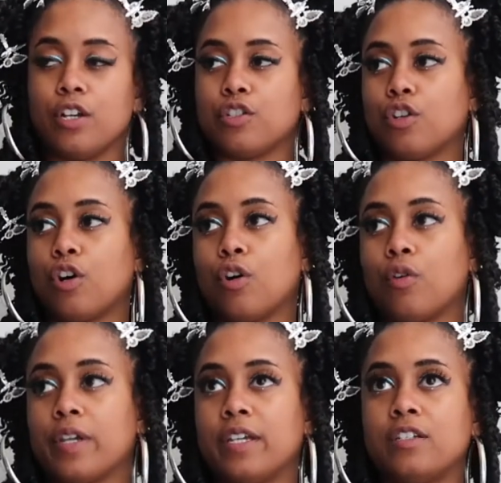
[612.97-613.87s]

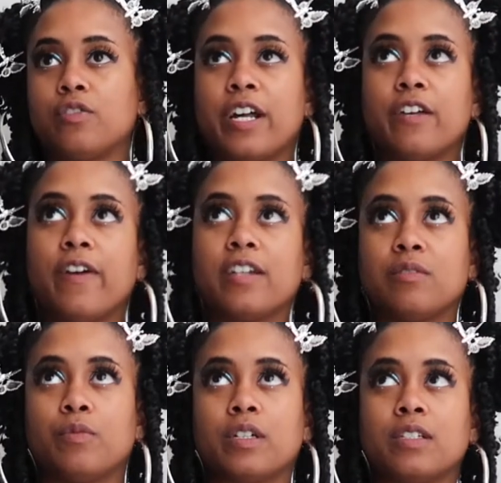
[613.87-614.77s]
So he's trying to find
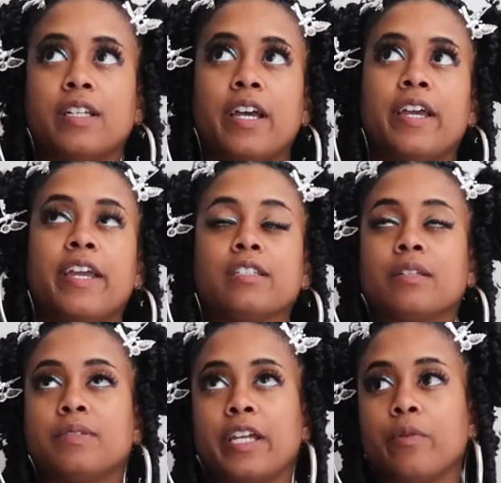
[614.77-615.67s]
somewhere to stay. He ends
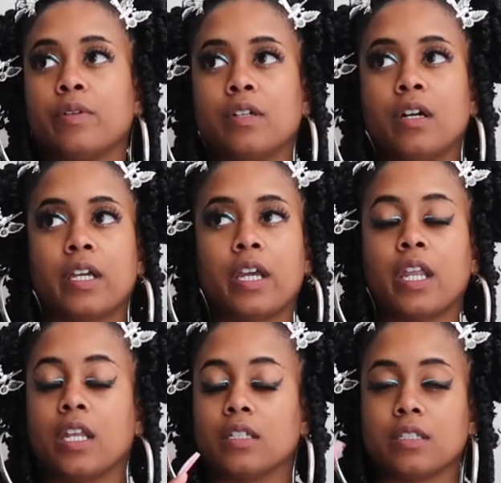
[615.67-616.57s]
up staying with
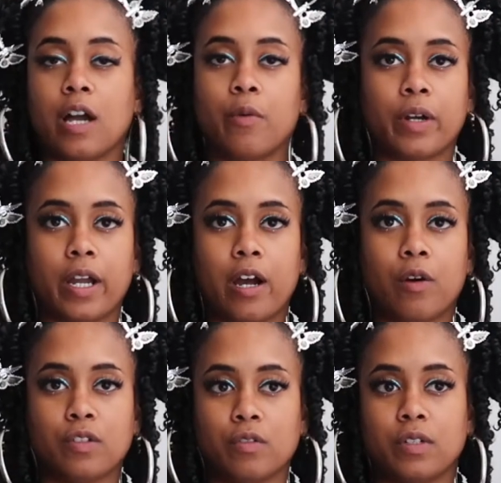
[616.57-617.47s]
Duncan. It does not work
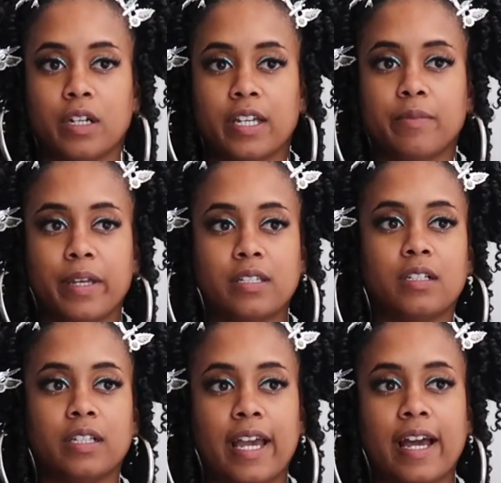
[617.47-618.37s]
out. So Duncan
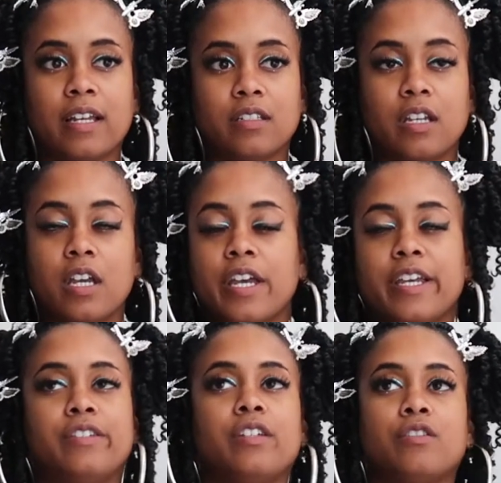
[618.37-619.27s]
basically asks
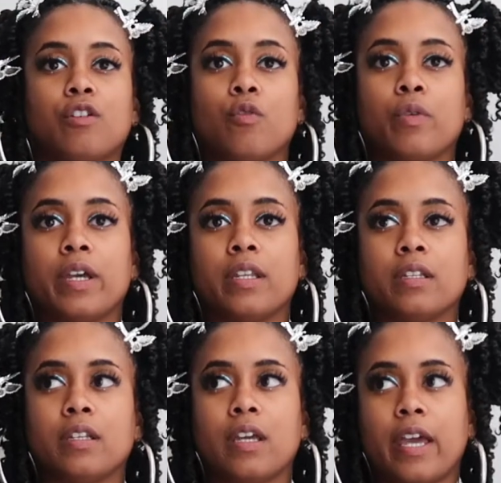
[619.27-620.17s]
his sister
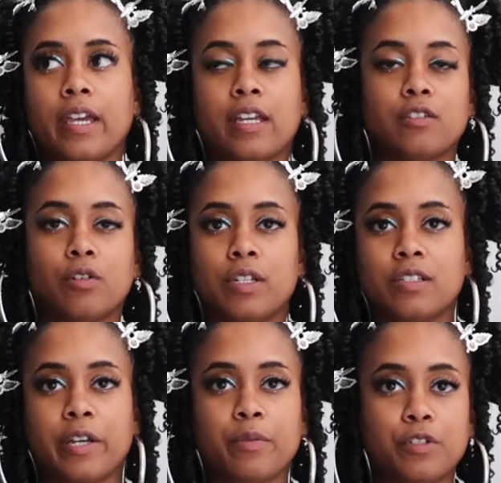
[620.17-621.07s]
Gwen, hey, can Tony
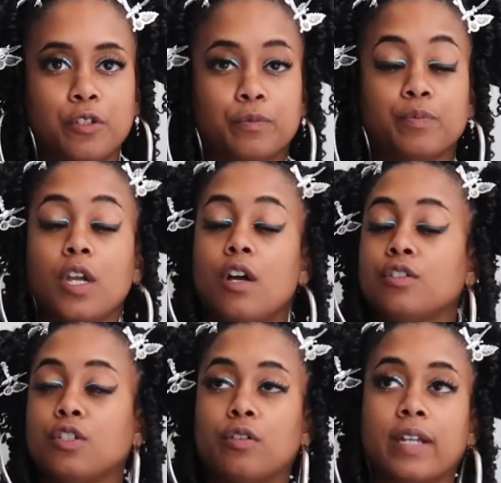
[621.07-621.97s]
stay with you?
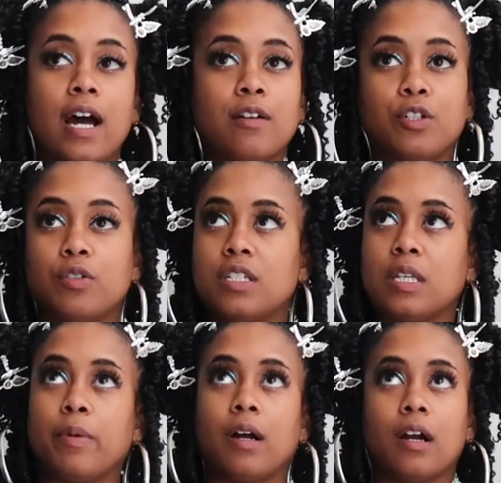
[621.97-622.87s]
So now Tony's
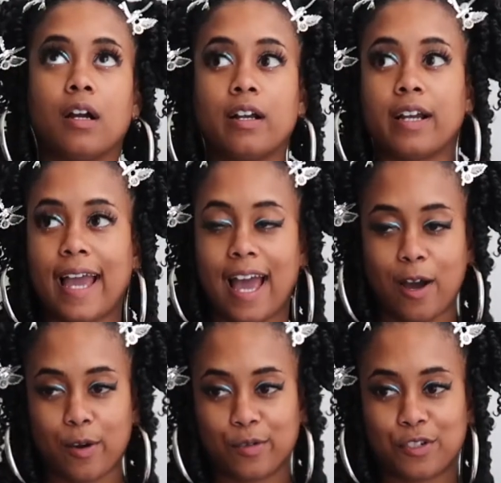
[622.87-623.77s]
sleeping on her
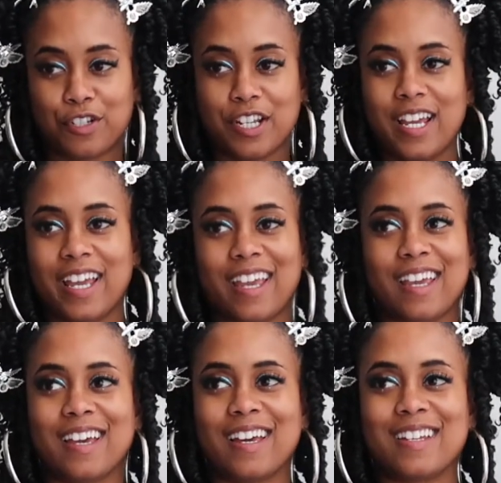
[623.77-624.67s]
couch.
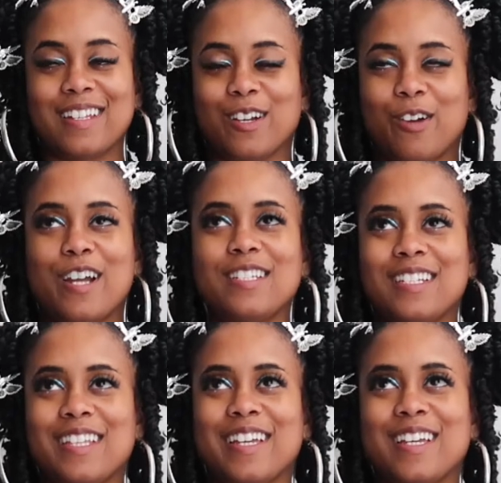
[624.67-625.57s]
And the
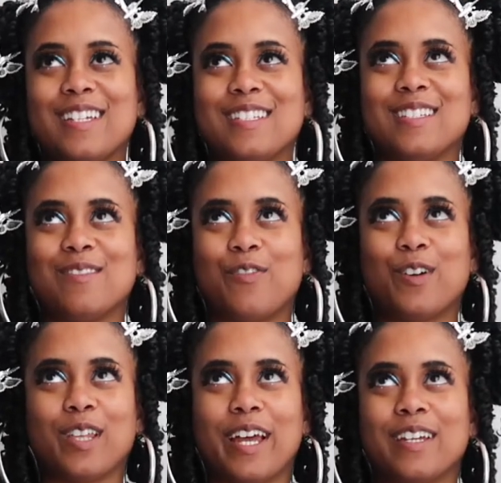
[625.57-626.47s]
crazy thing is,
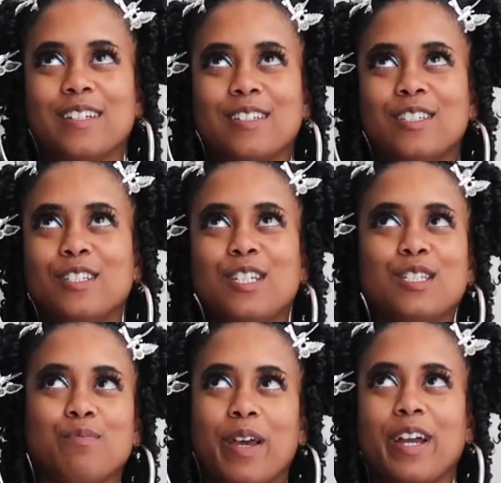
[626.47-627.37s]
for like, since
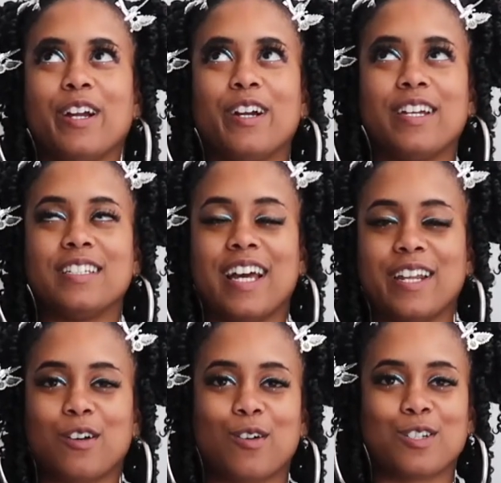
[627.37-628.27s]
he's met her, he's
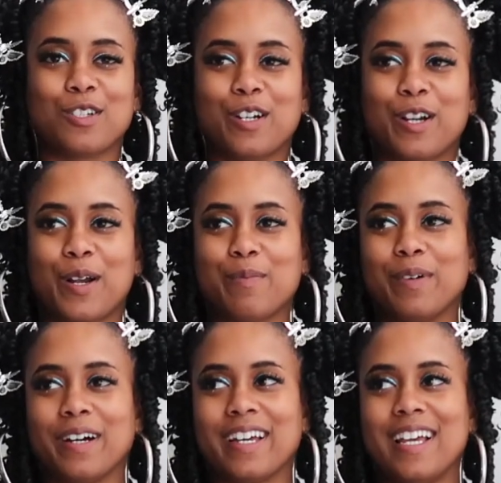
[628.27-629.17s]
had a crush on her,
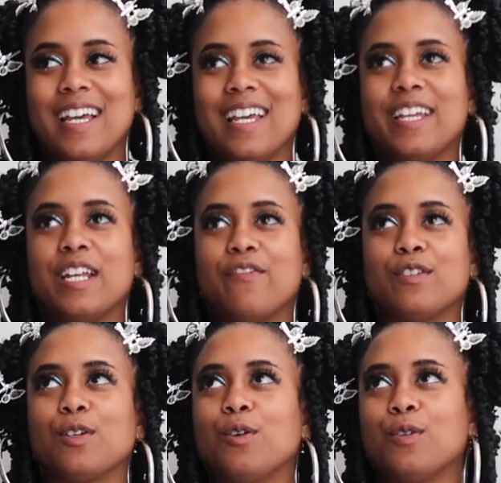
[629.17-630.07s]
but he
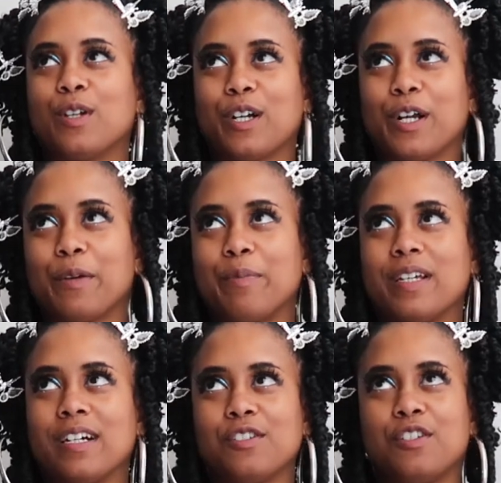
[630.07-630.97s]
never told her
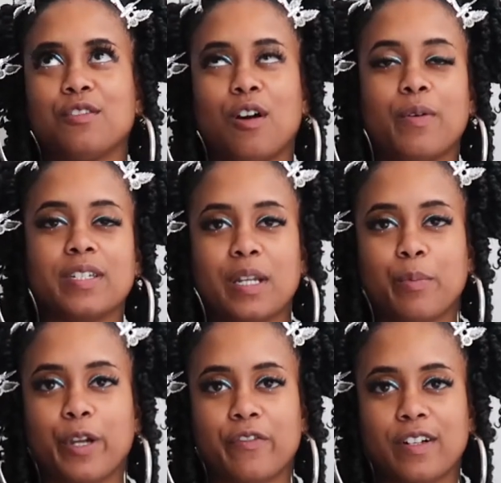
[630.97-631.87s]
because she's always had a
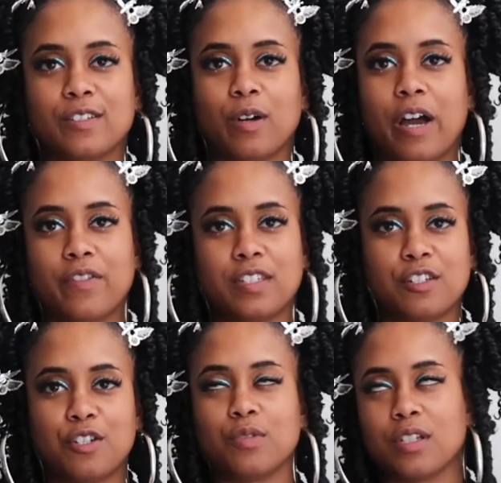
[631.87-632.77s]
boyfriend. So
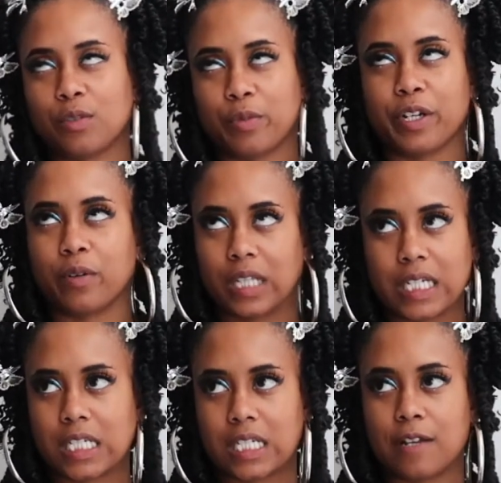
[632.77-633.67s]
obviously she was in a 3-year
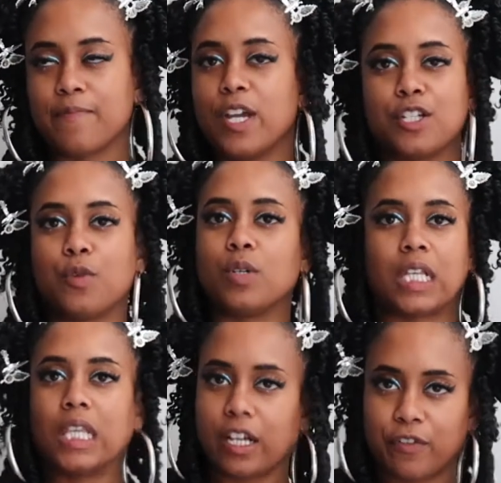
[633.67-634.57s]
relationship. She
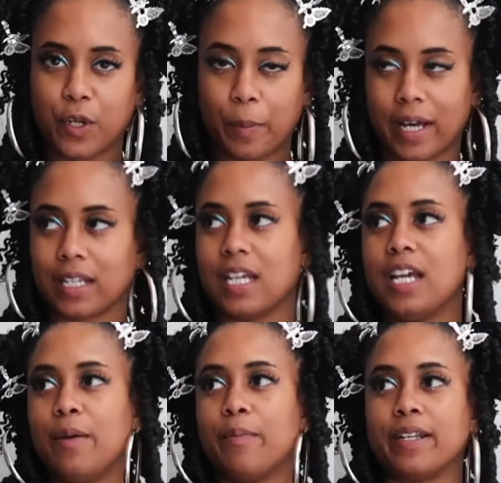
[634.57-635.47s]
wasn't looking for nobody.
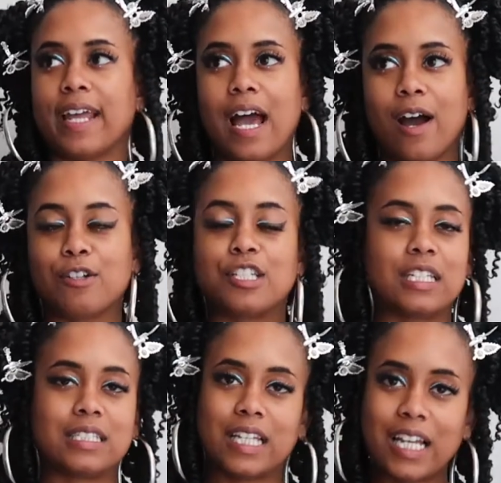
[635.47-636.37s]
But now
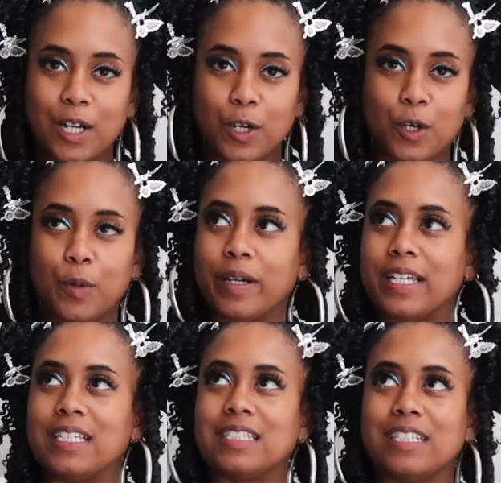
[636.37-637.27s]
she's single, but
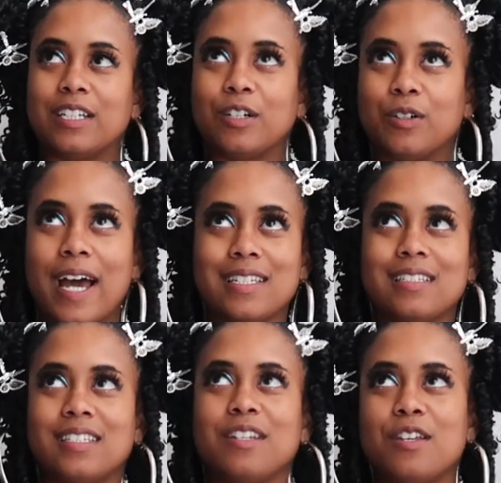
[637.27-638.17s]
he still
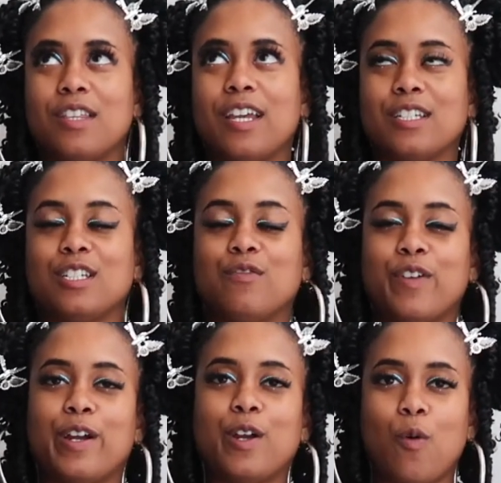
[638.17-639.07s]
hasn't said anything because he's
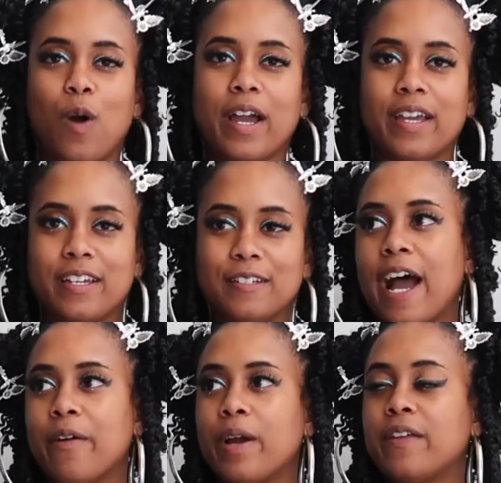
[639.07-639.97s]
very quiet.
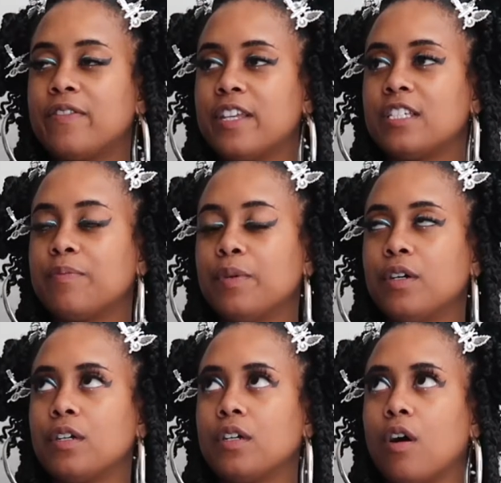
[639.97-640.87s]
I read this
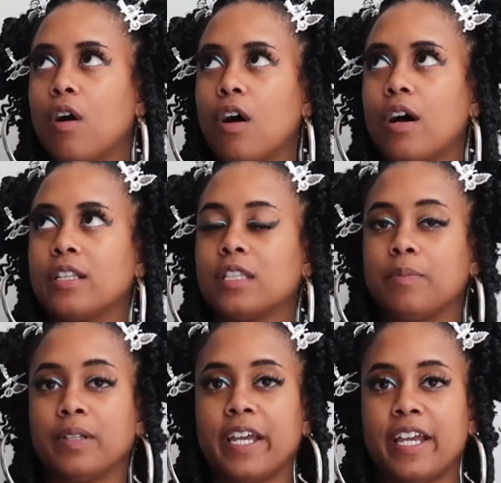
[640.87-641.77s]
book on the
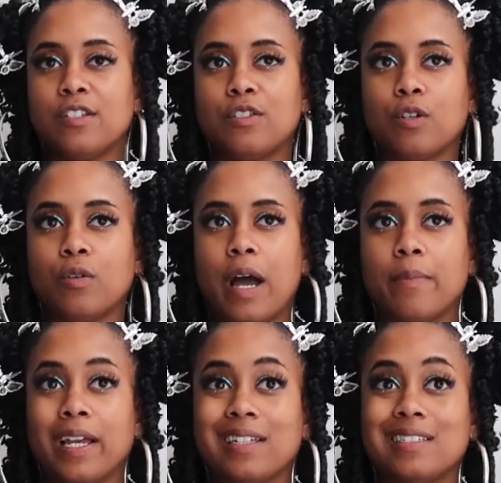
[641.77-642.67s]
plane, so
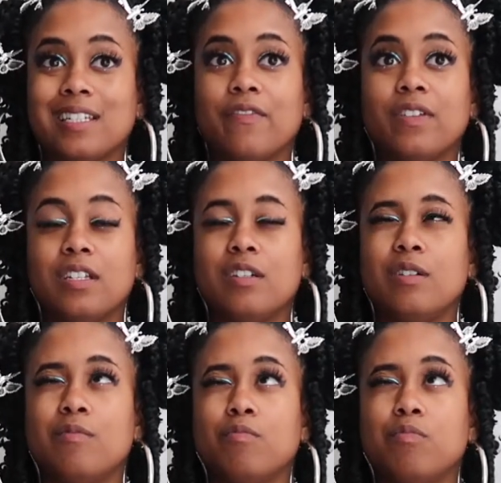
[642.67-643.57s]
I'm like
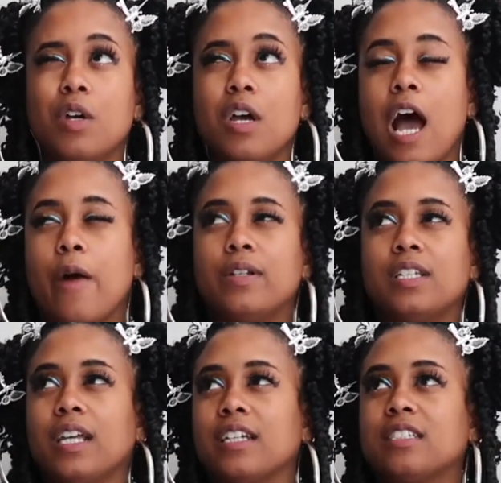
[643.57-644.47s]

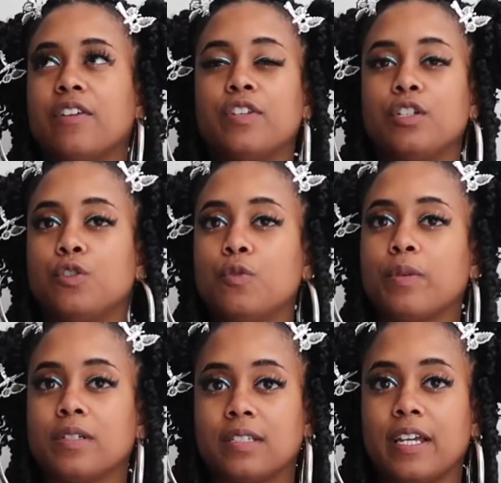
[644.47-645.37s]

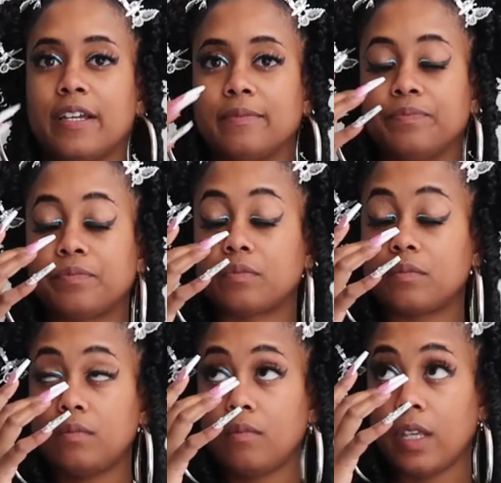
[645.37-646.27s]
72%
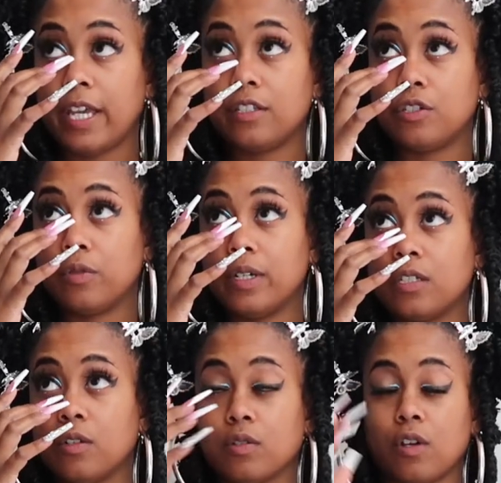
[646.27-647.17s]
into
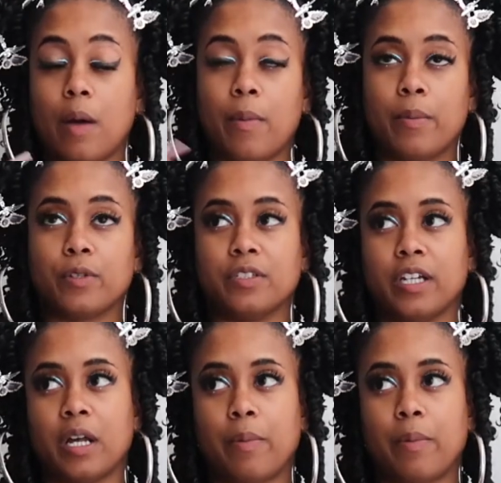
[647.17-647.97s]
it. So I'm almost done.